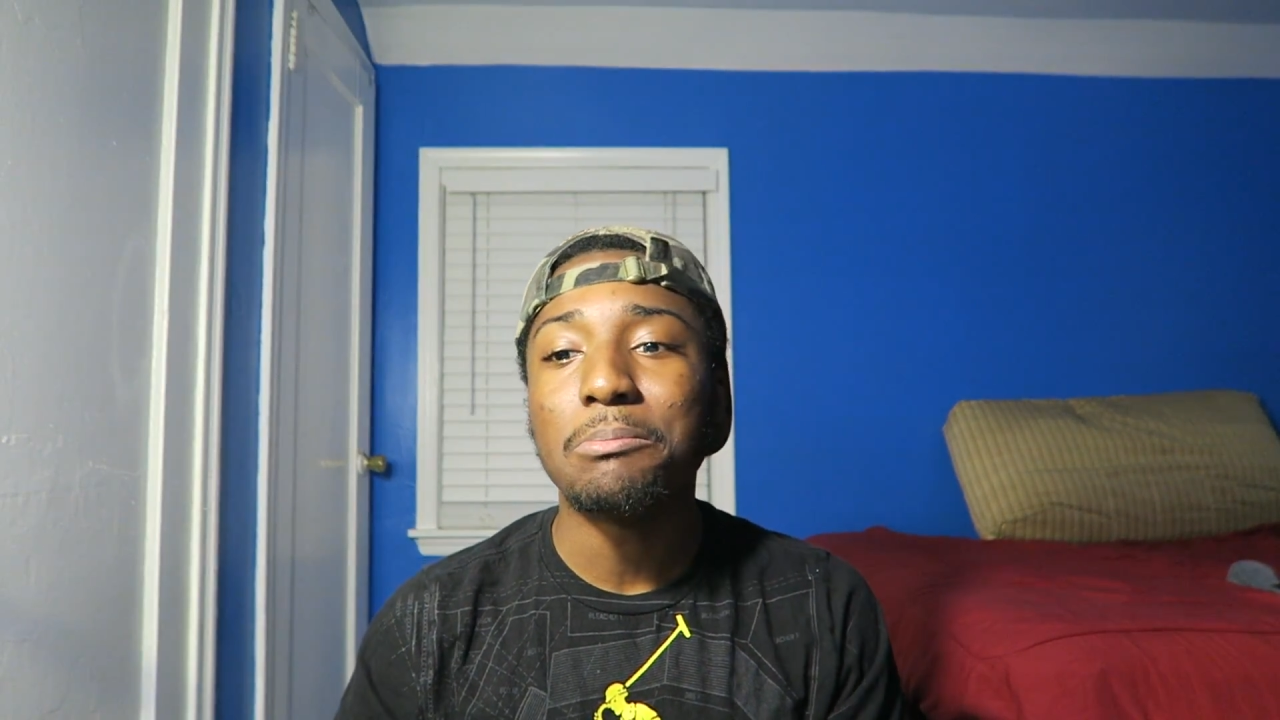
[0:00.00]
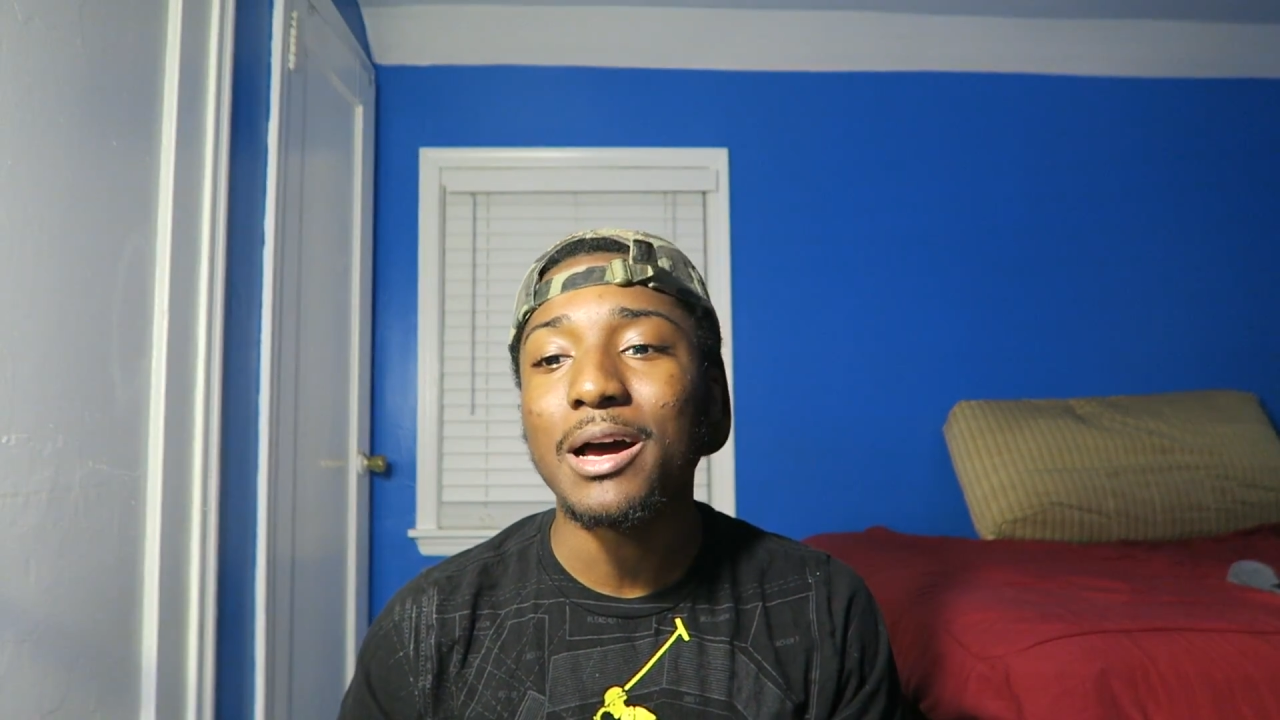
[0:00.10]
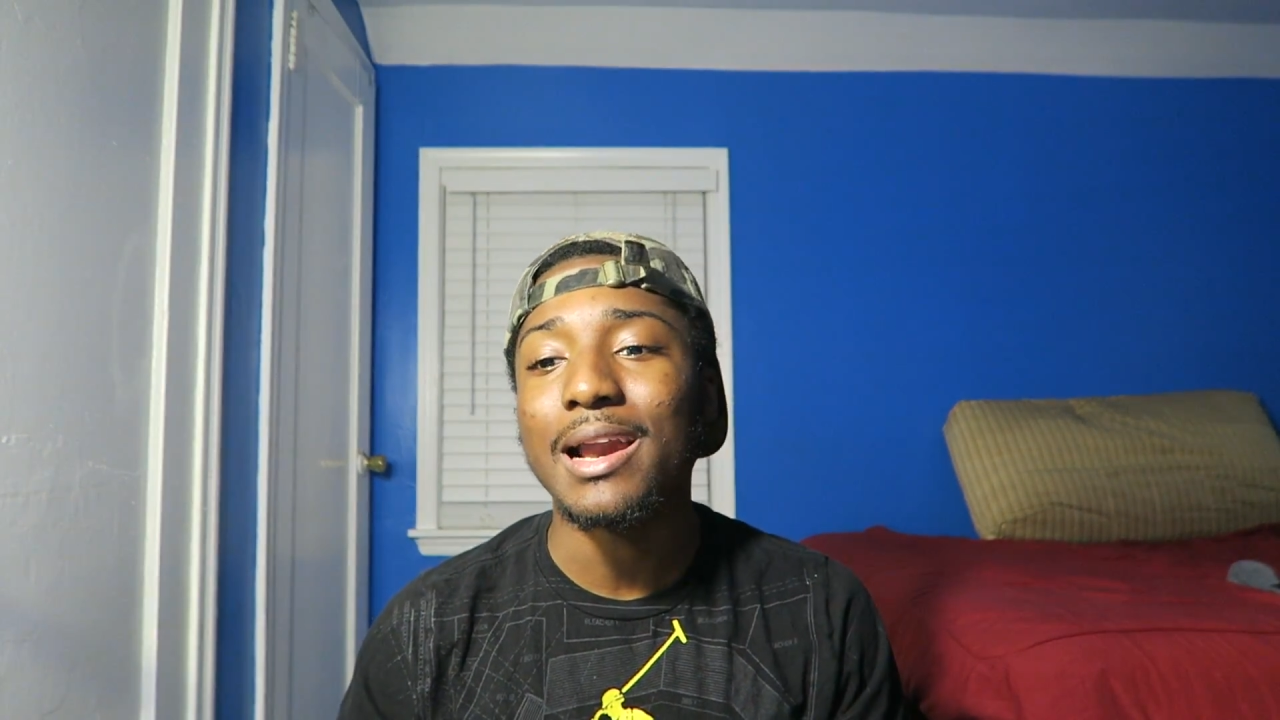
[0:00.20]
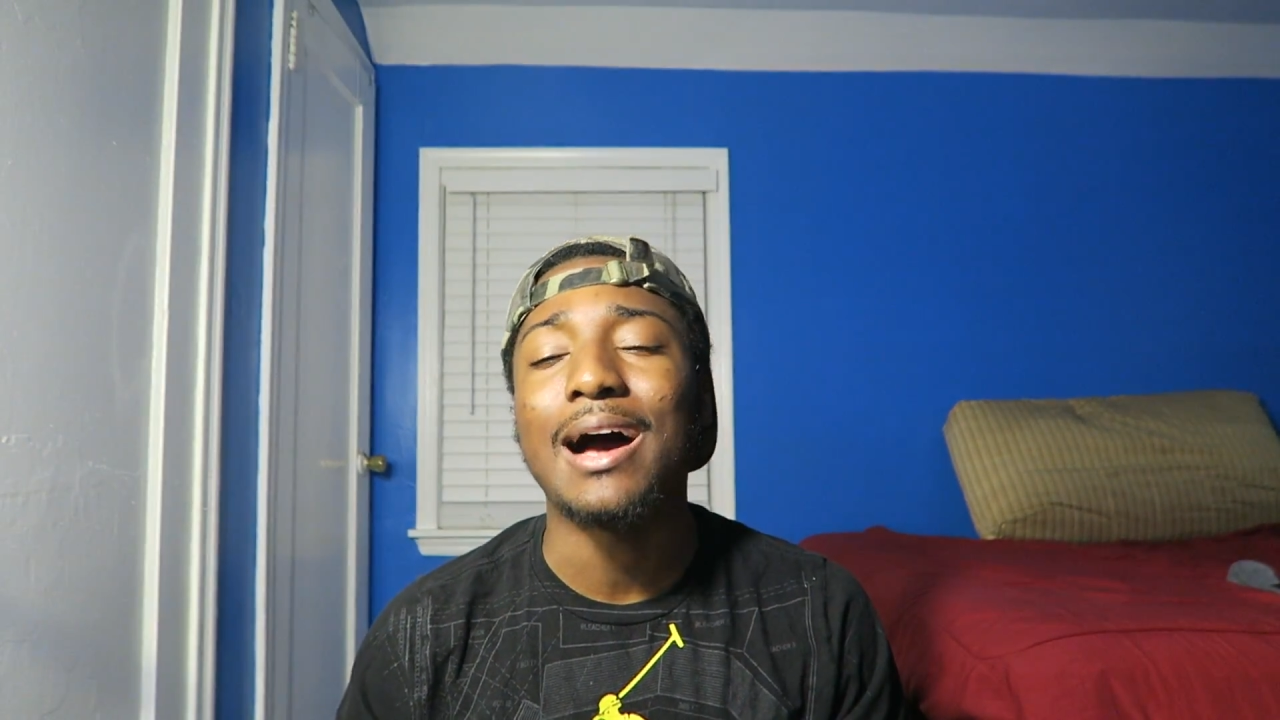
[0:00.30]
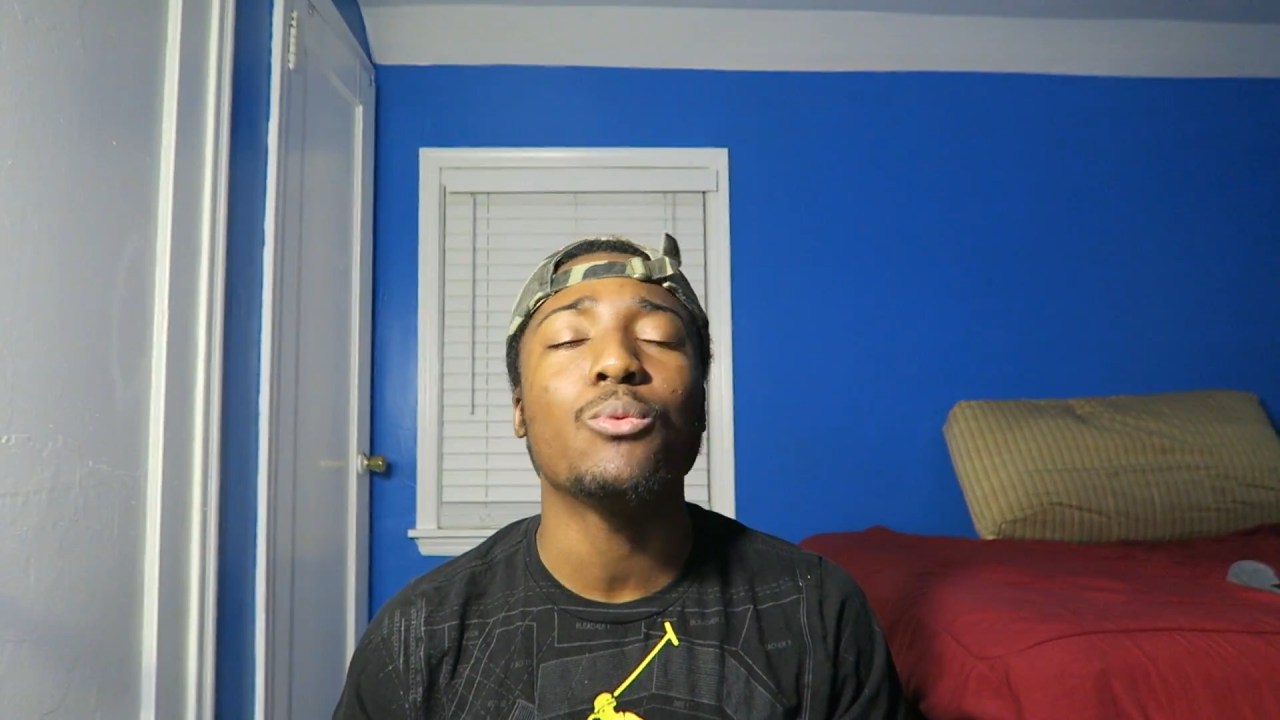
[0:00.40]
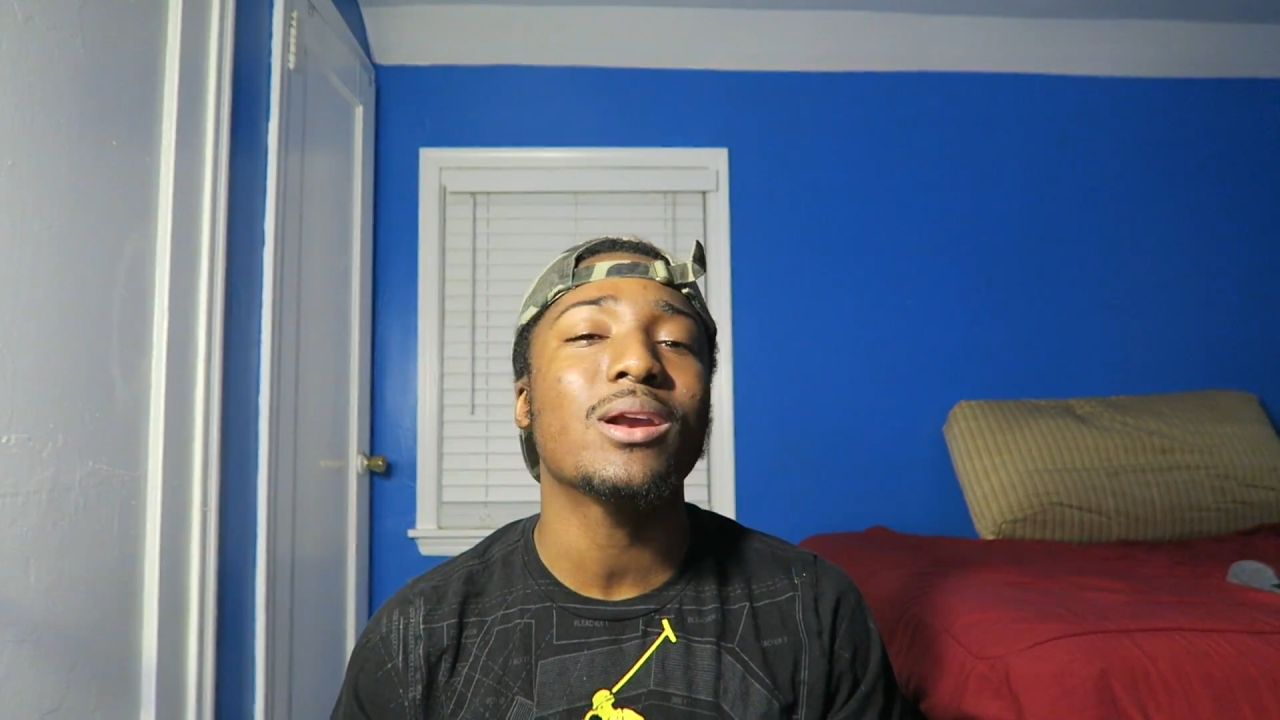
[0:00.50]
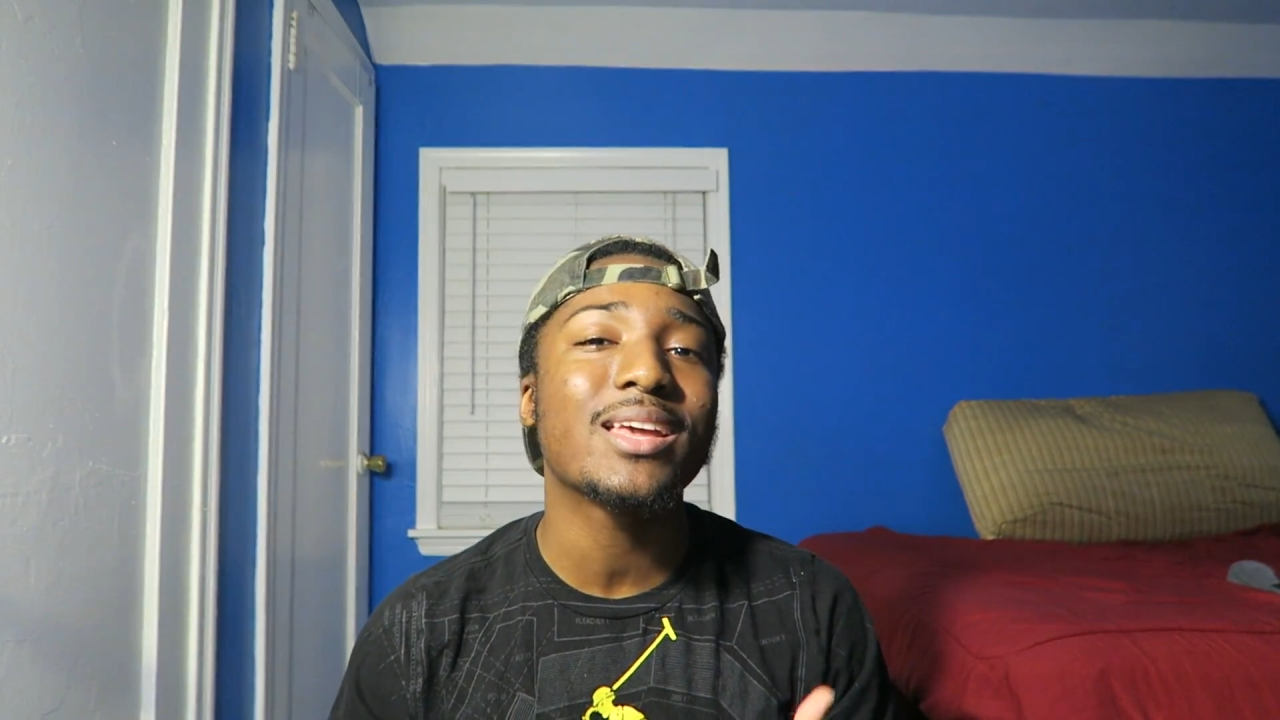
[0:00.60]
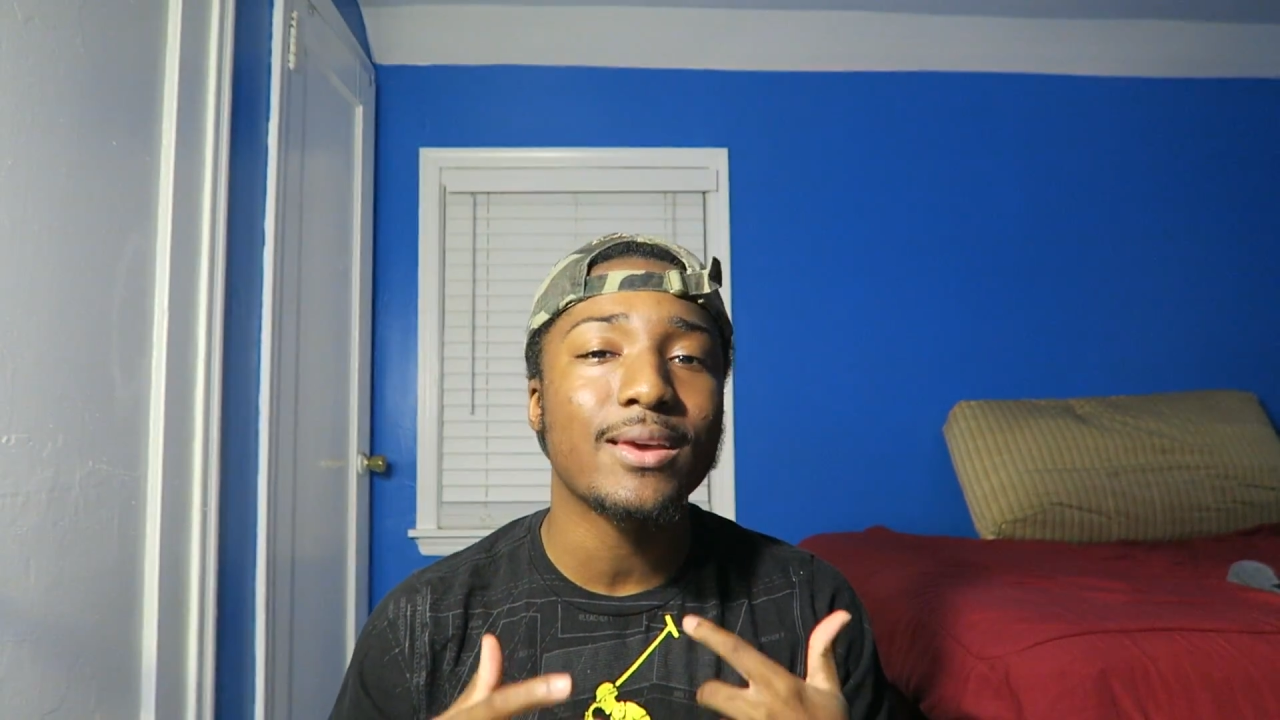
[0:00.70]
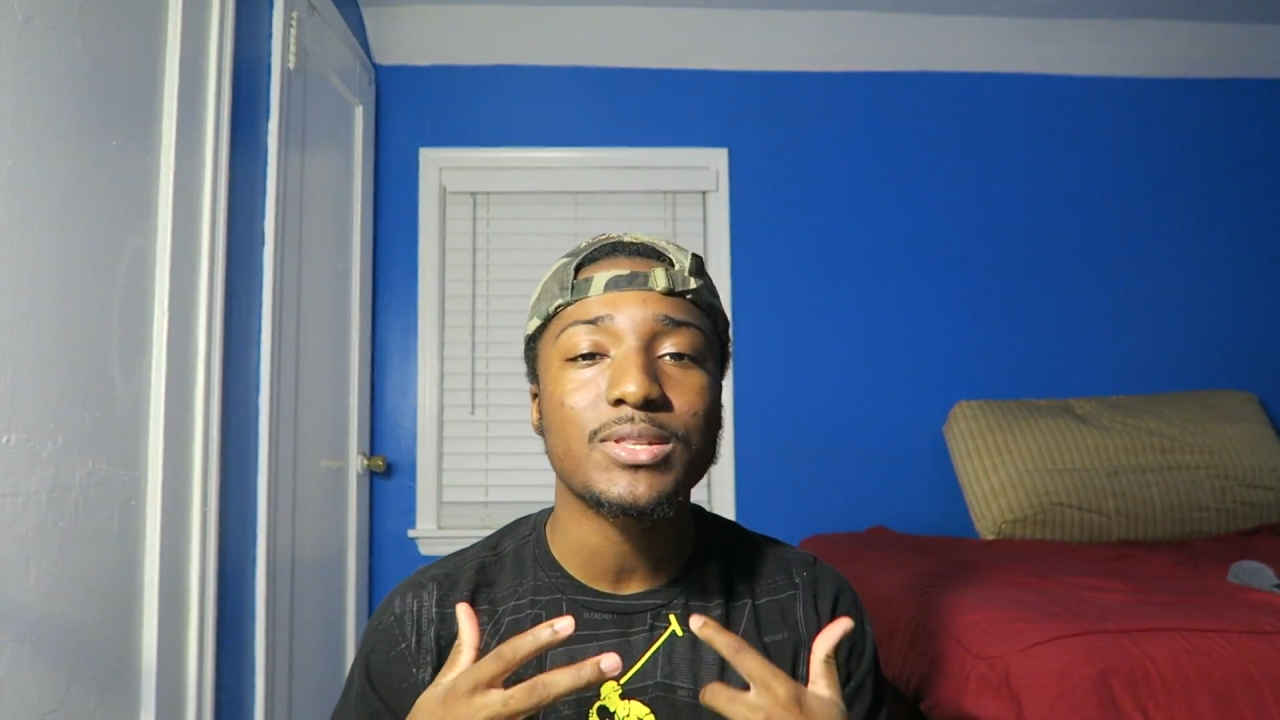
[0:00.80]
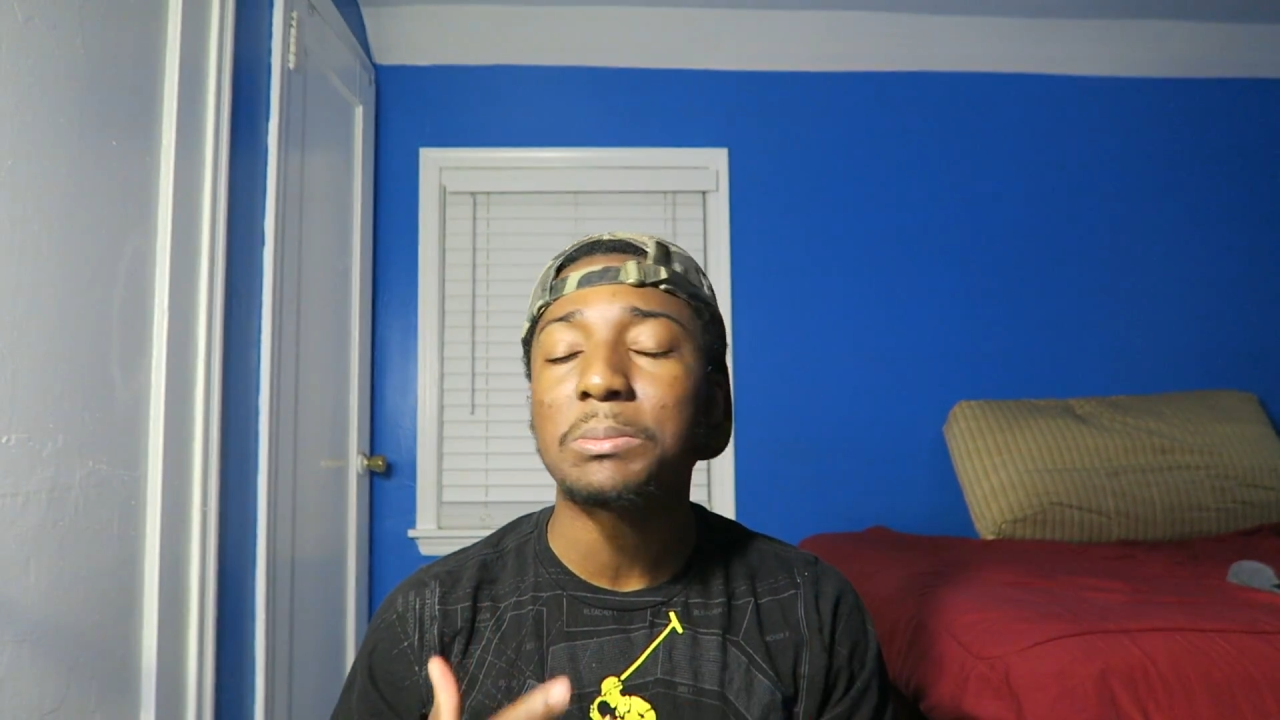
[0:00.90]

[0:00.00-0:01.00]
but I want to give